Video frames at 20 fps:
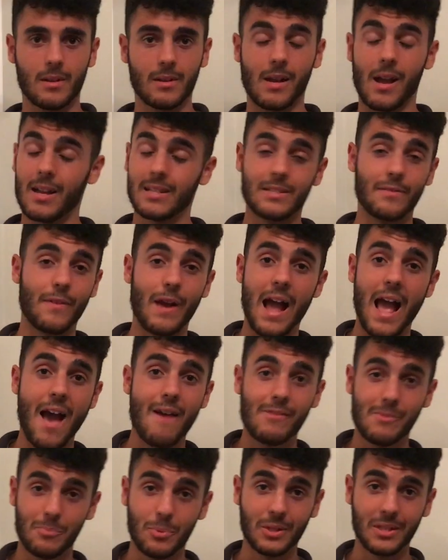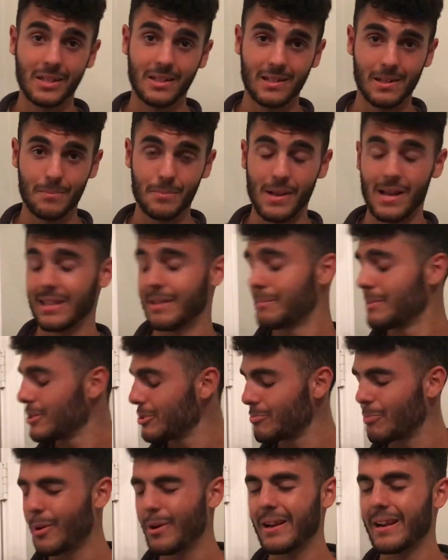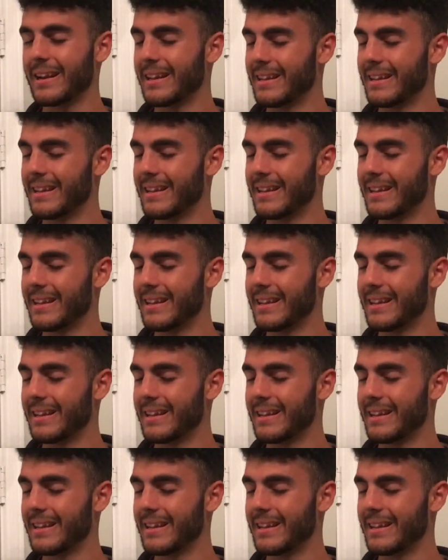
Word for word: Guys, if I haven't put the clip yet, let me just put it